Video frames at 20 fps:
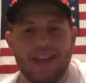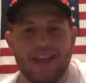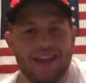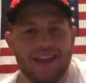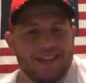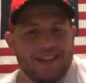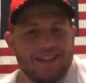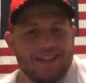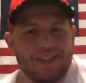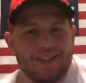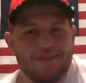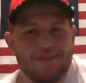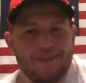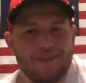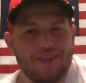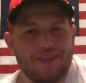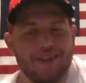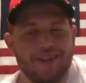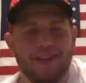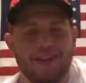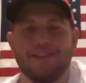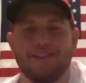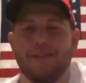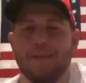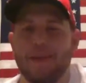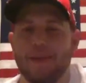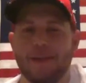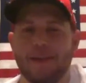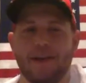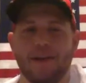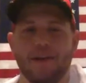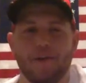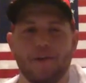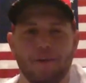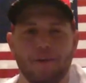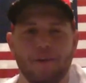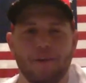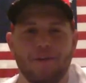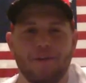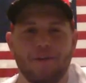It's going to be another
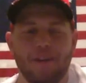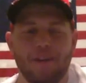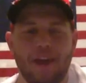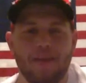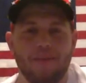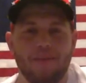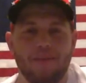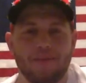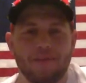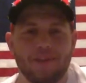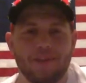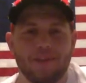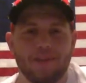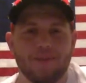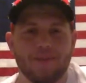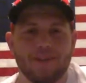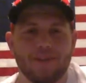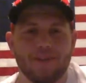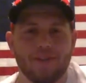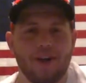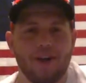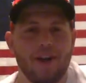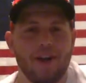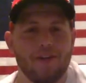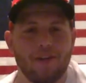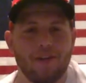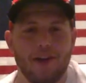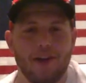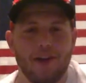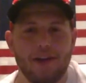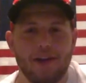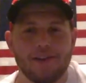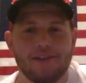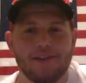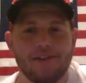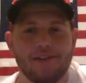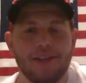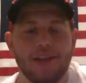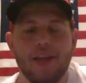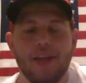rough game for Jamison Crowder,
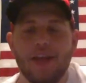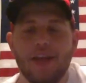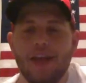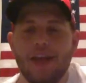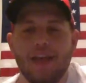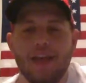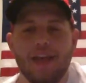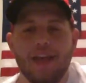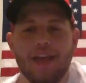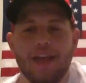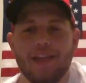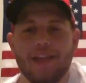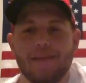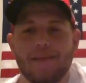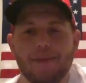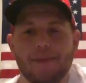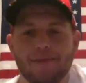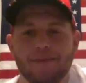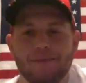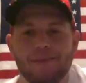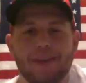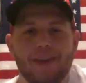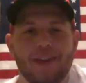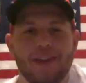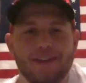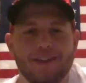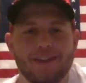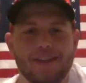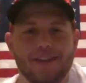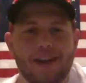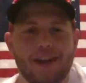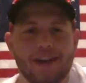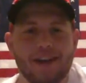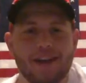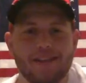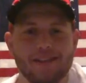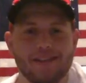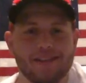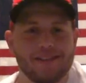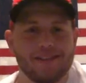honestly. And that makes me kind of sad
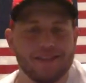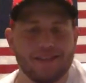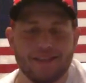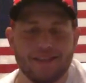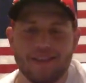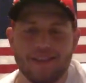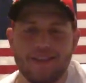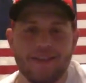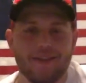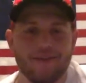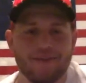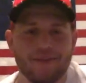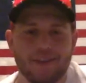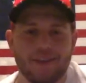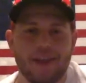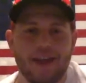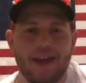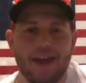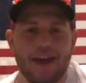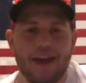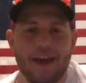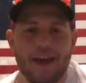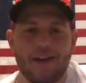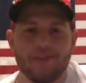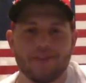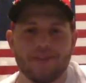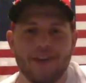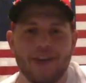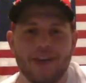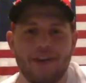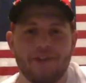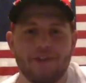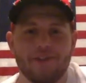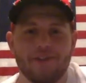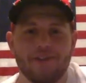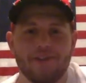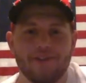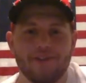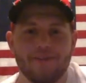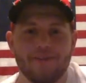because he was a guy I was counting
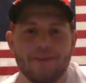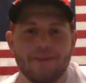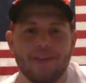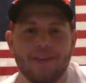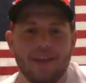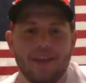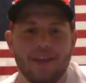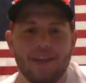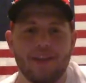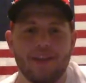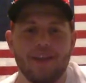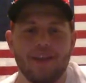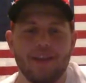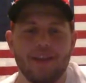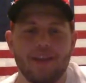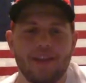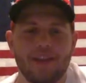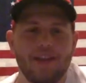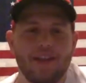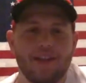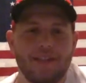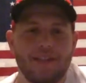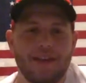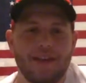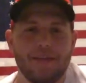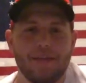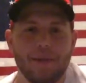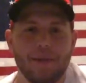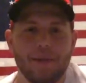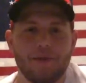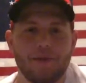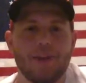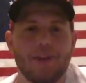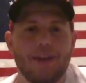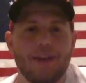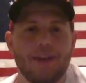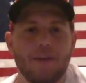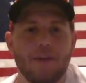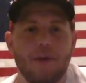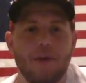on to be that
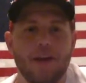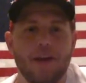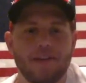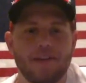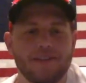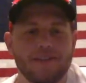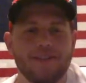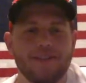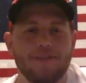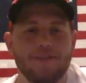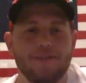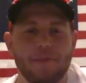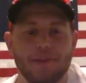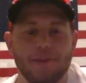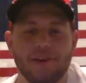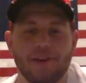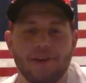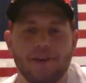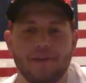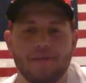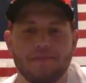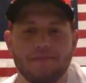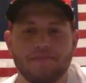low-key wide receiver pickup.